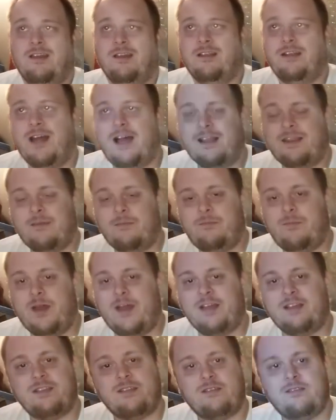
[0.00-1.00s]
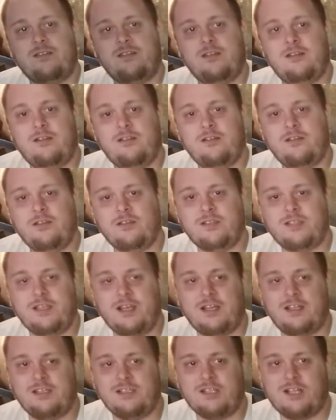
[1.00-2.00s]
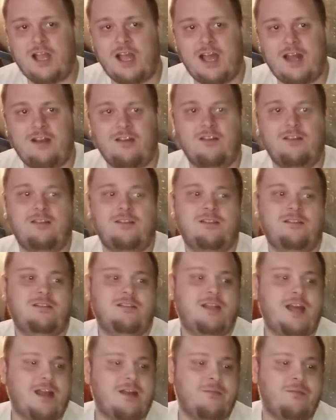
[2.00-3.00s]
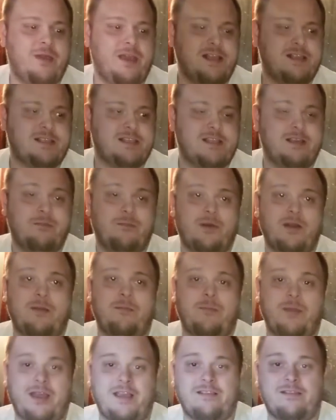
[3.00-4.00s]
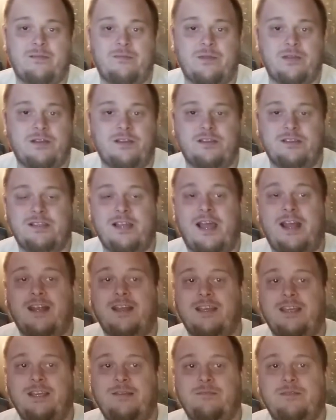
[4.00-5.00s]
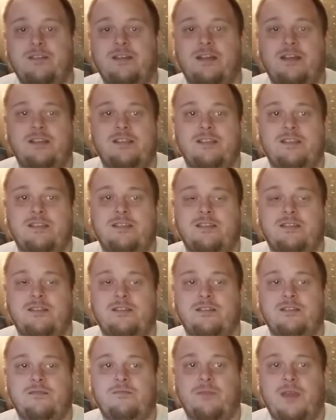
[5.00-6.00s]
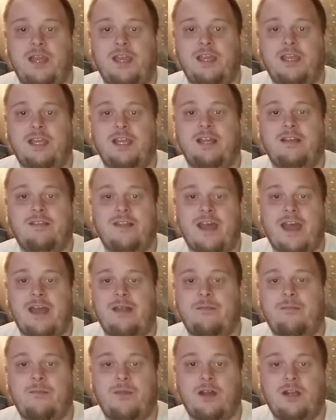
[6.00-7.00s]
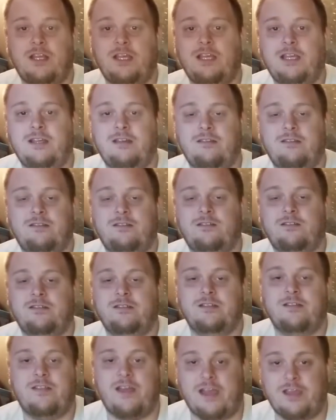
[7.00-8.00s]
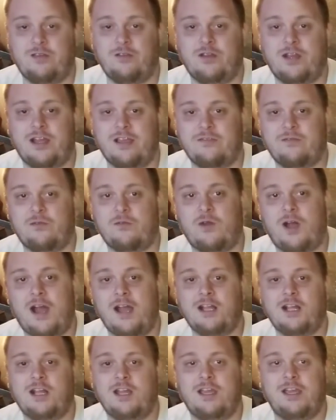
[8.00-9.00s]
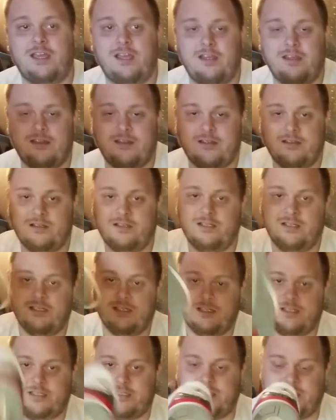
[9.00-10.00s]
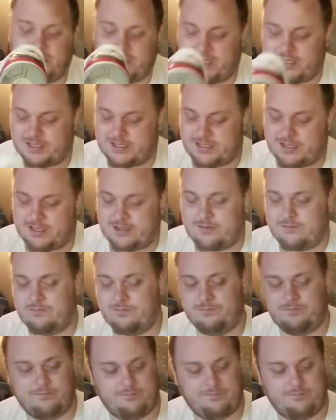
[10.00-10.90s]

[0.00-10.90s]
not the best you'll see on this channel, not amazing, but it pays the bills and it keeps us making that money. Thank you guys for watching. See you next time.